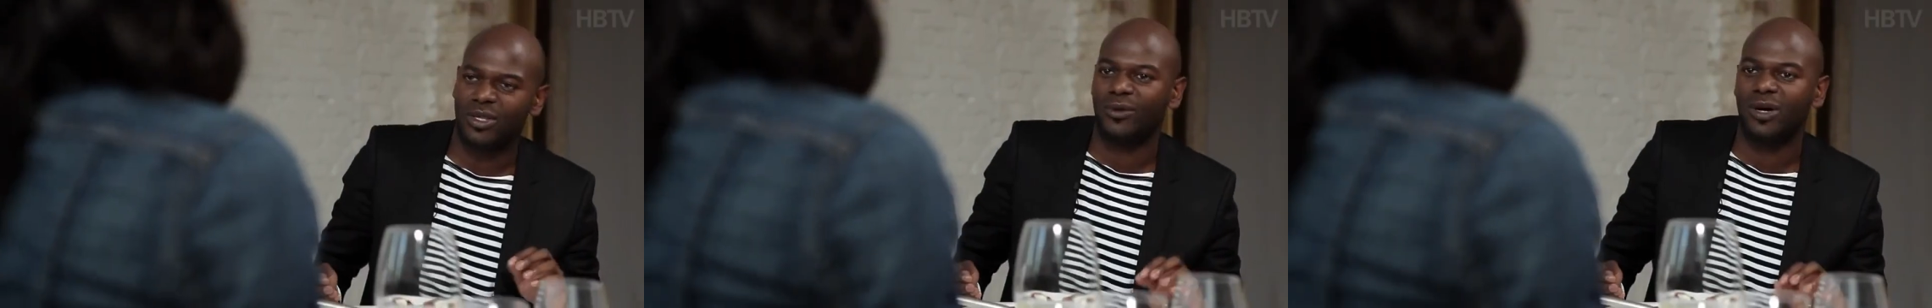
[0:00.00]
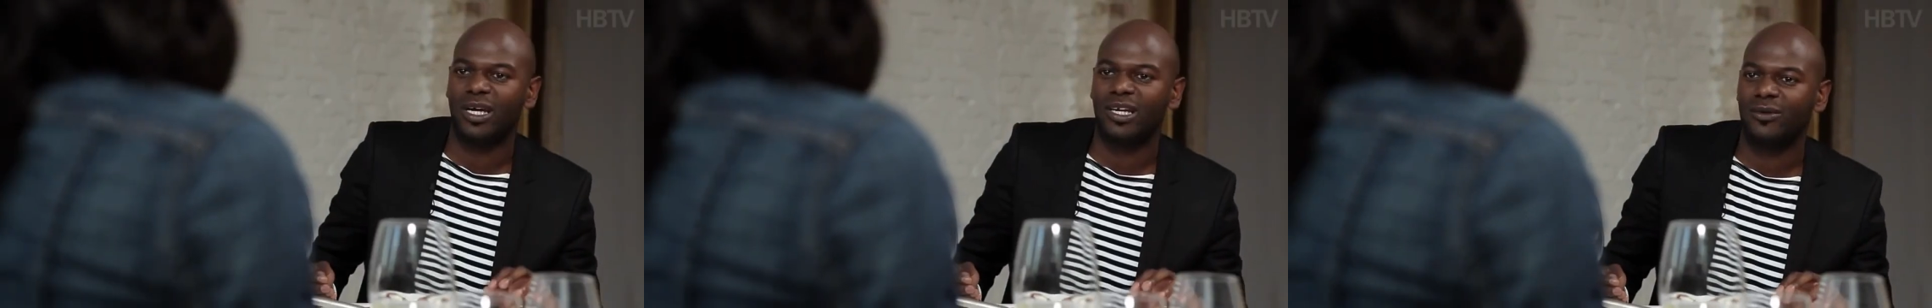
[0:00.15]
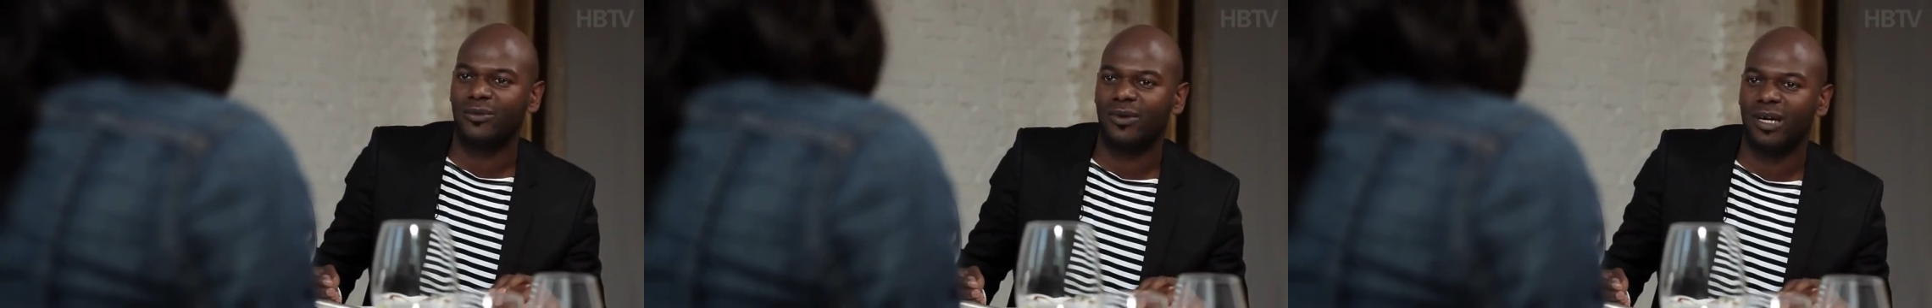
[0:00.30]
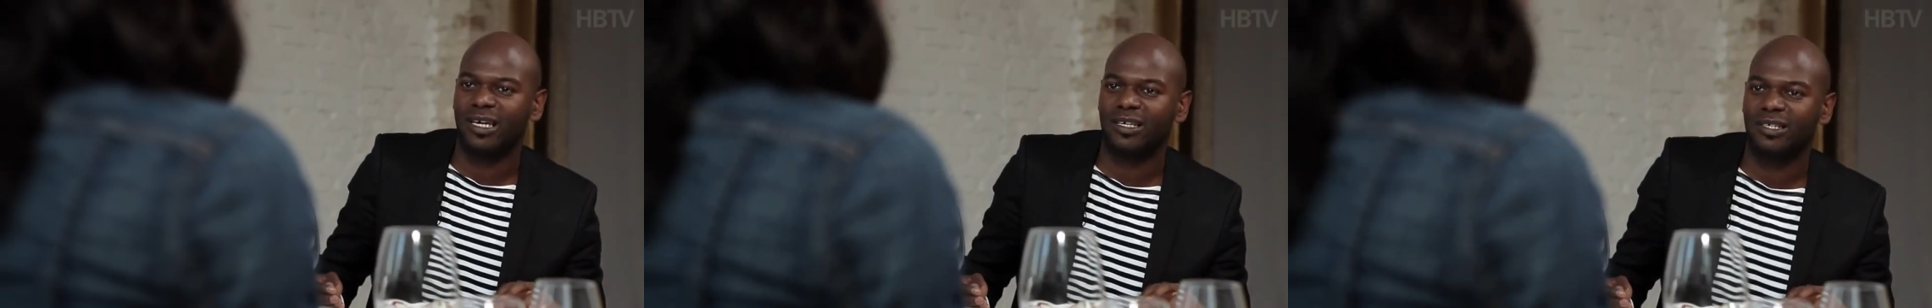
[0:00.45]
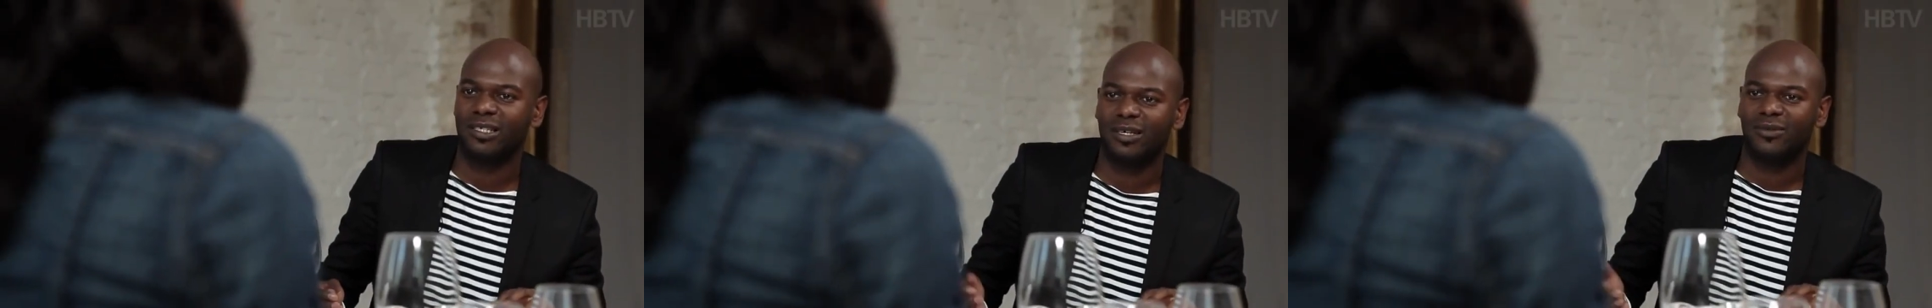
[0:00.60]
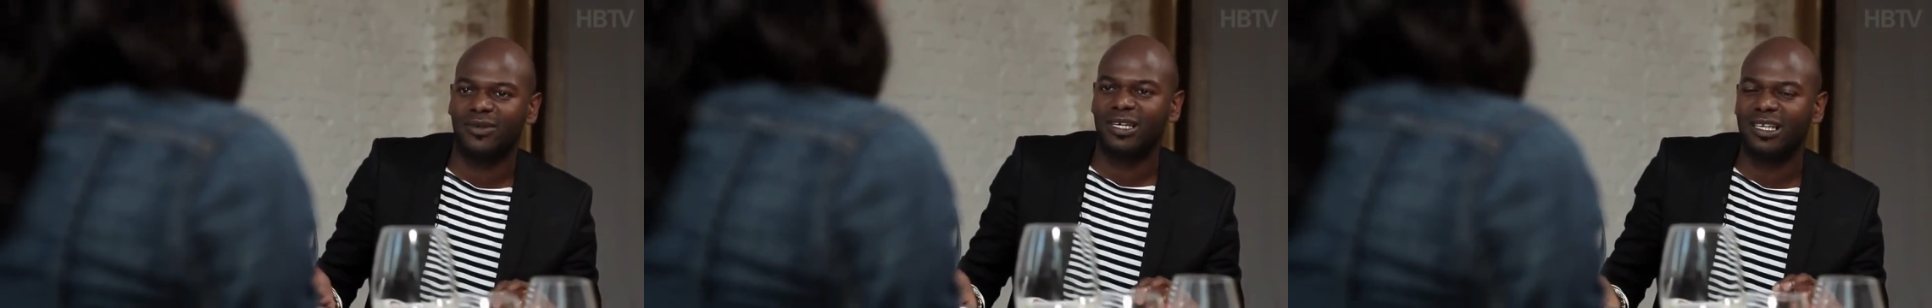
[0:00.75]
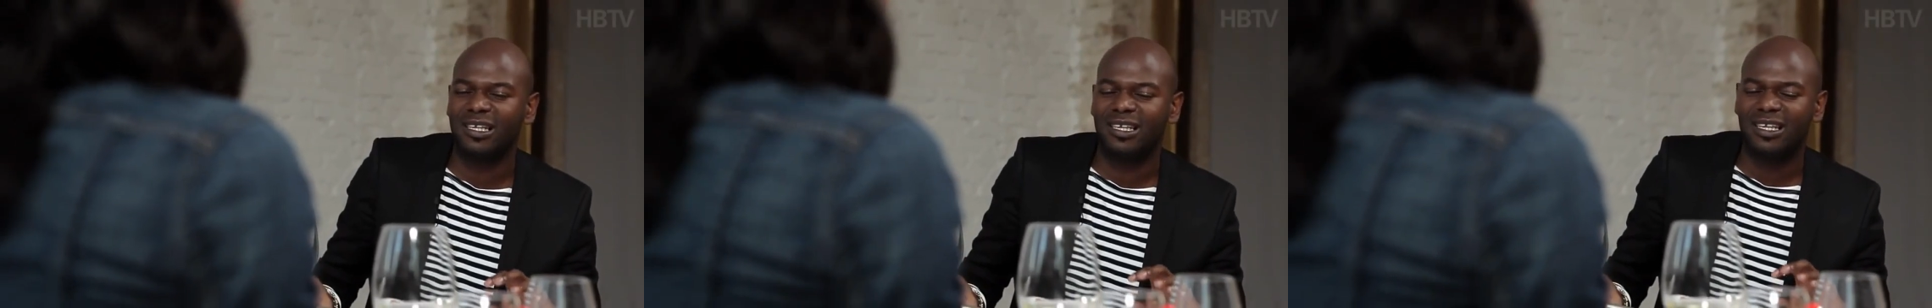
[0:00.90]
new anyway,
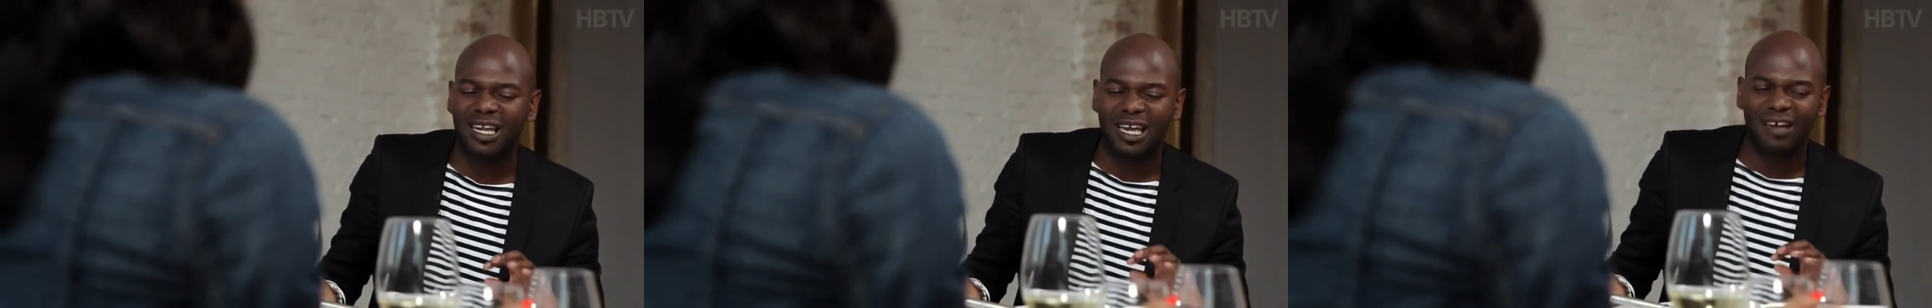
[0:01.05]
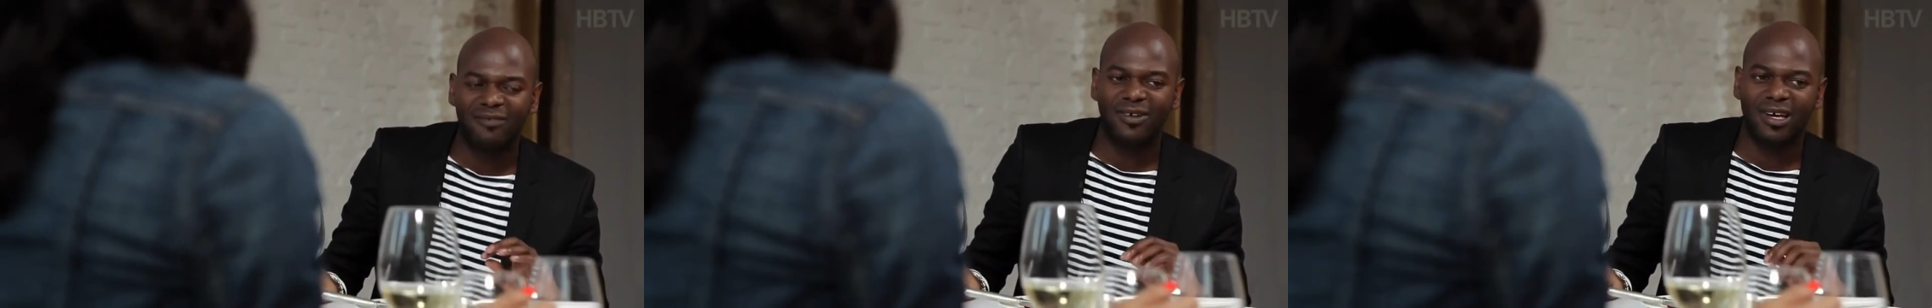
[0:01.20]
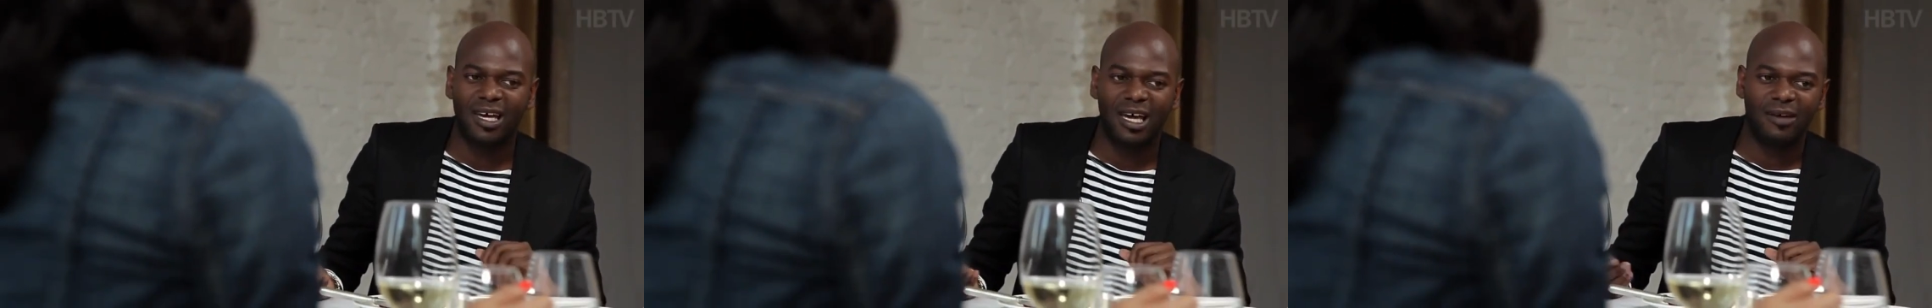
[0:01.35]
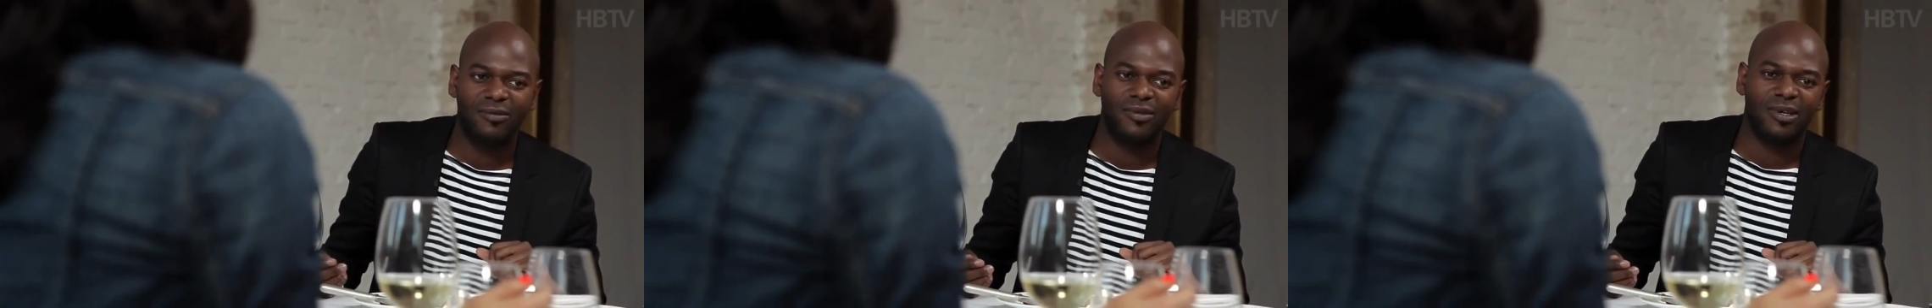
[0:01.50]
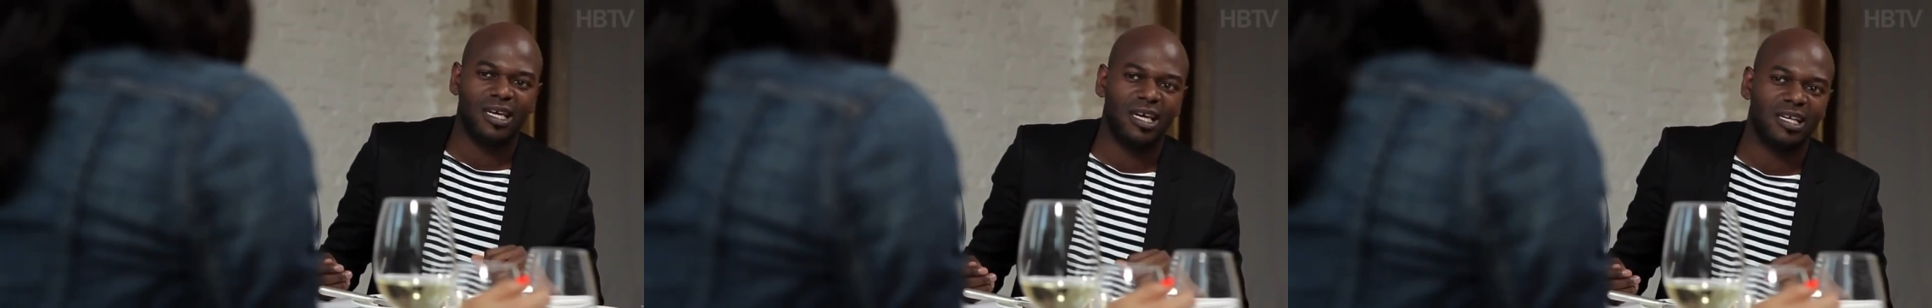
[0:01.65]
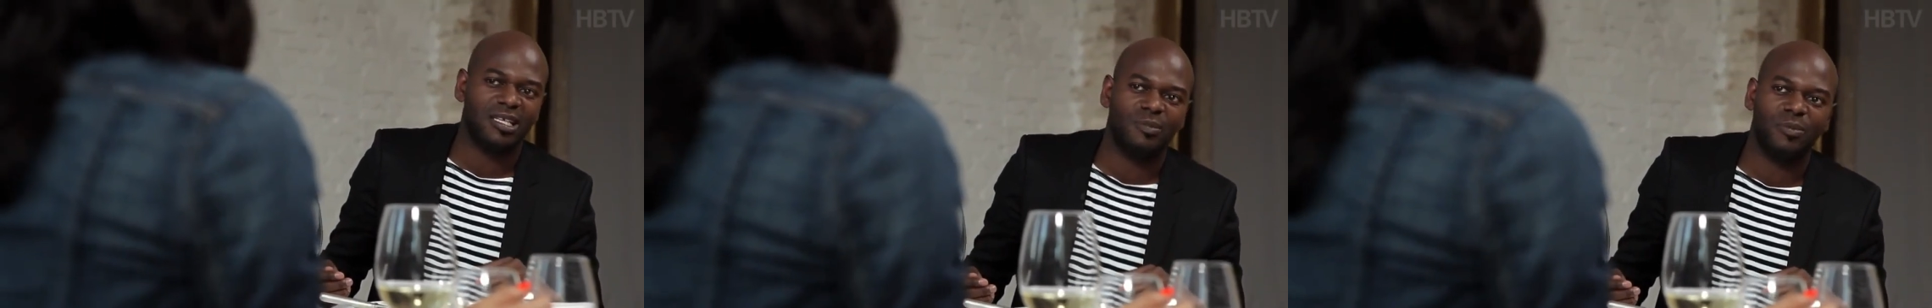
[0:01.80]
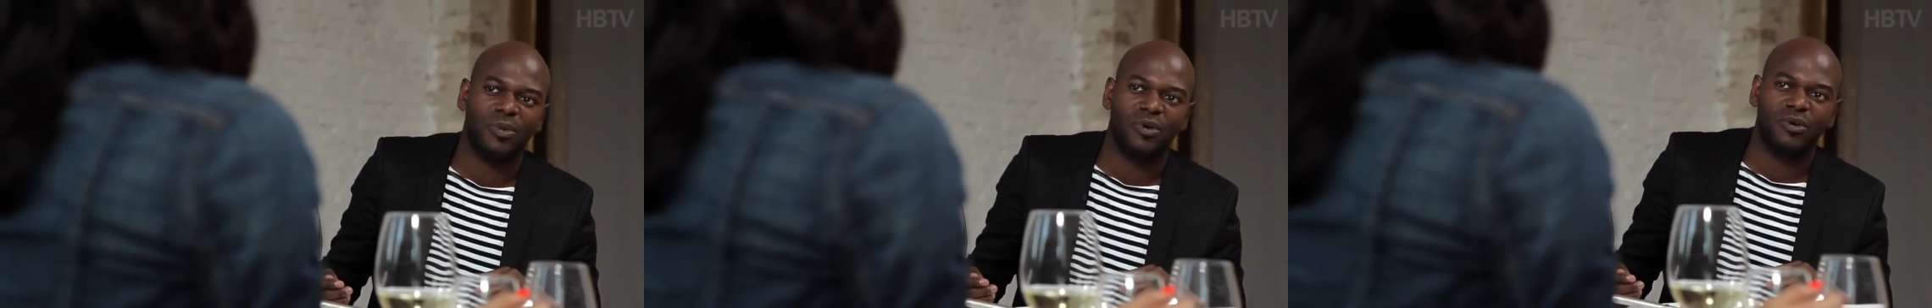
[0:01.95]
so it never, ever
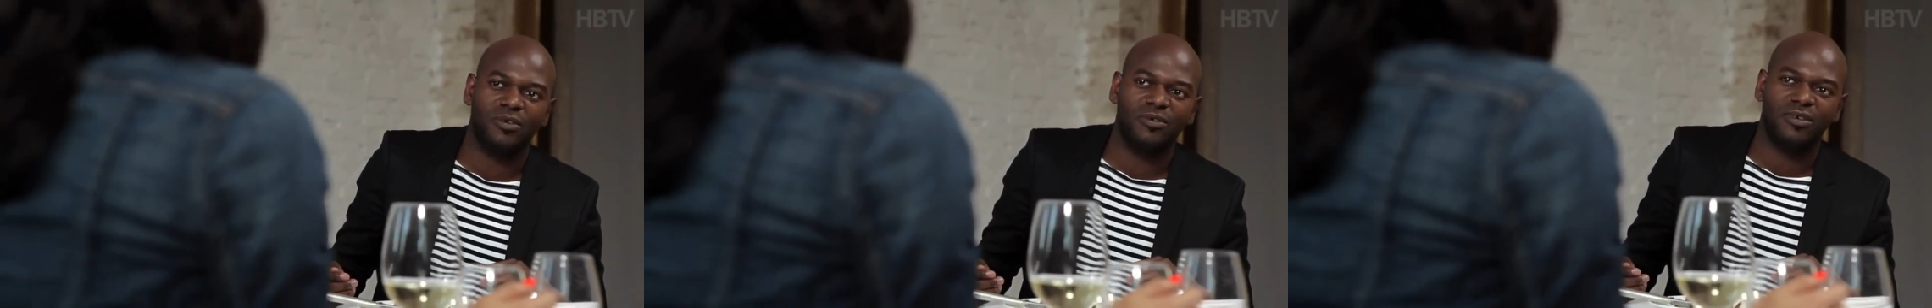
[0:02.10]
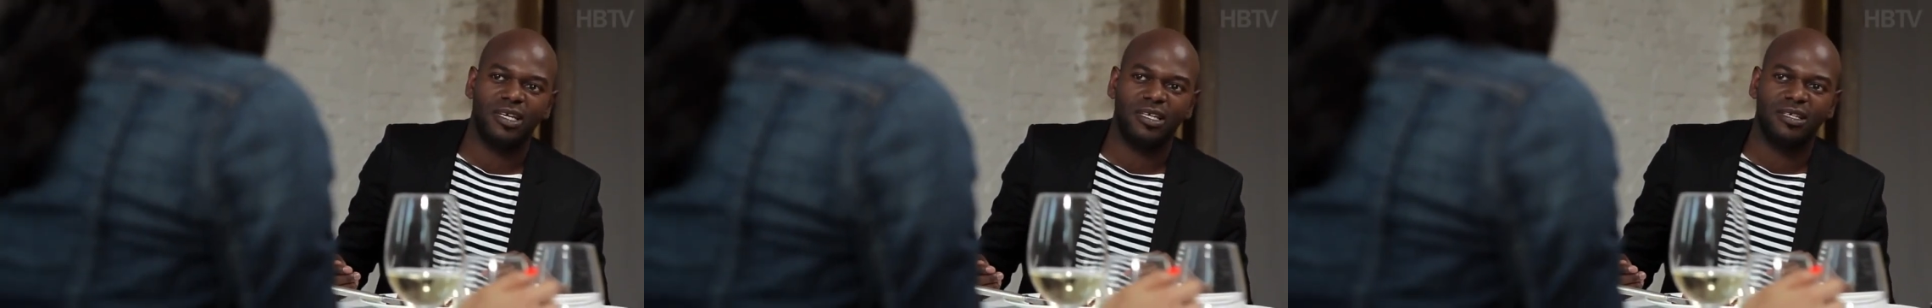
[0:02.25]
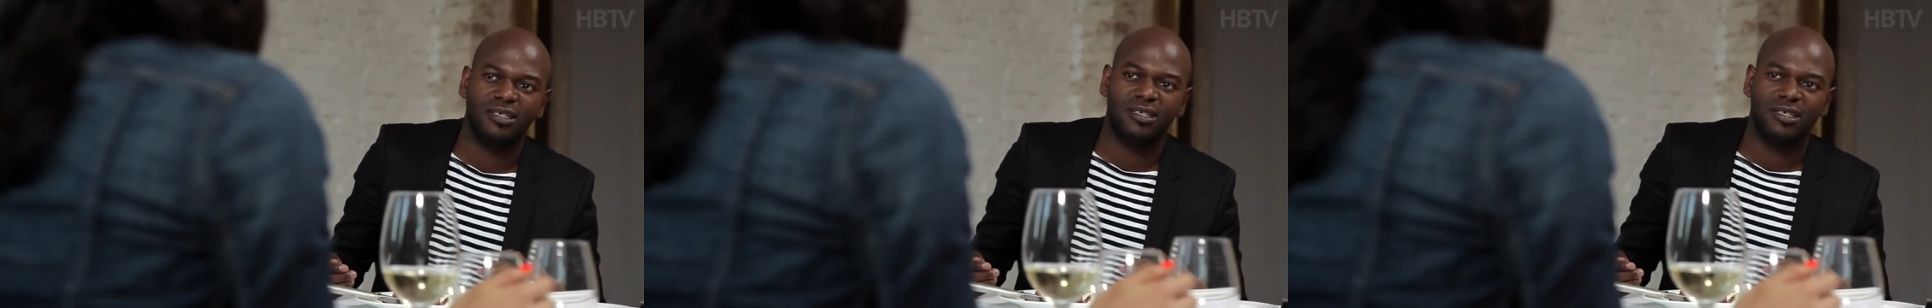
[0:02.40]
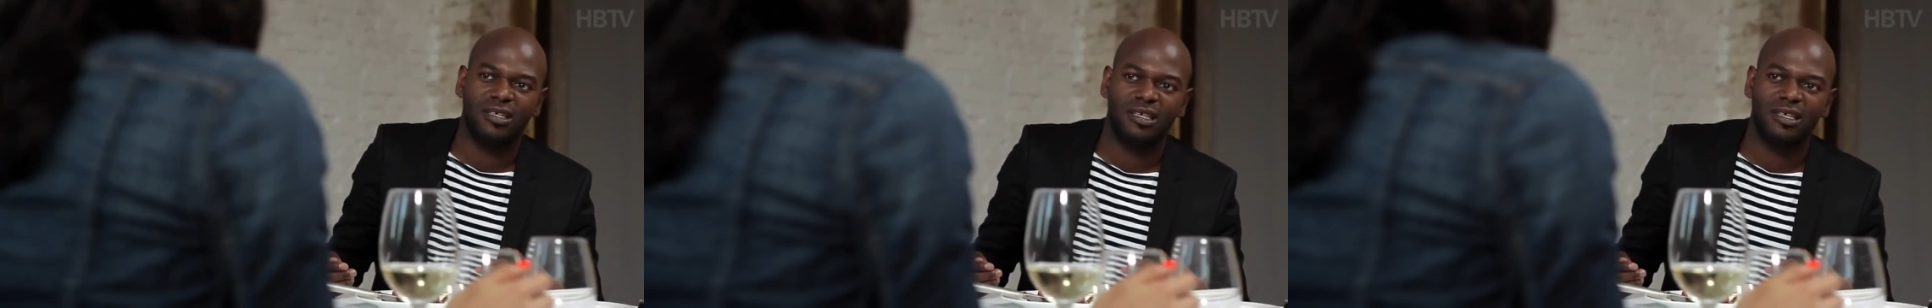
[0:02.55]
gets boring.